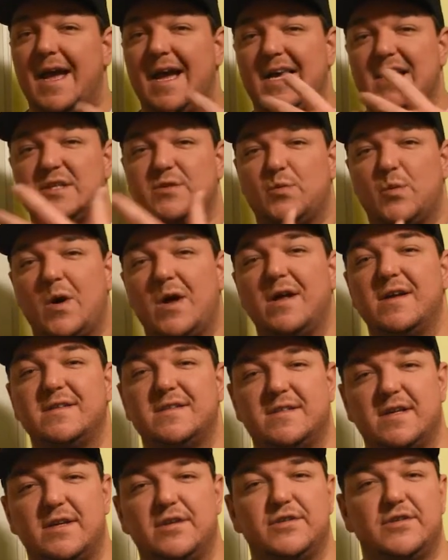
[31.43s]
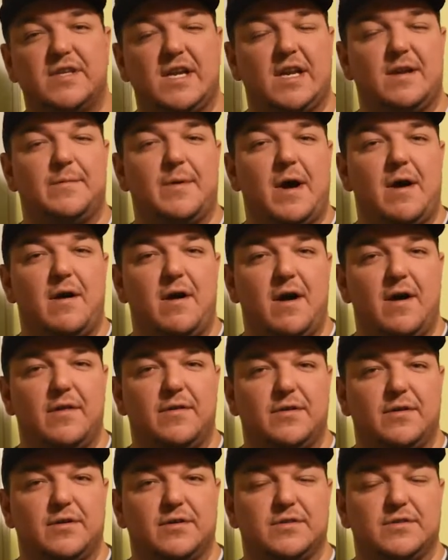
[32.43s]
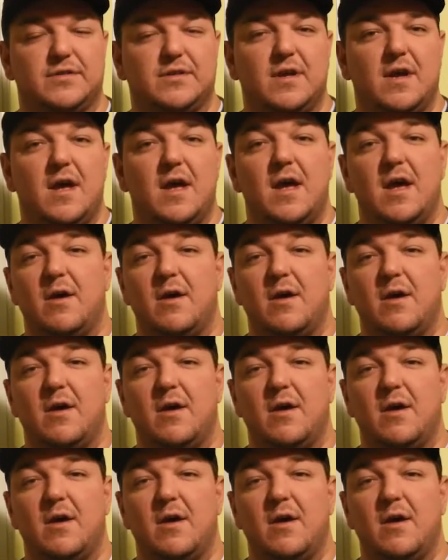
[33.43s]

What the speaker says: as well as to understand about others.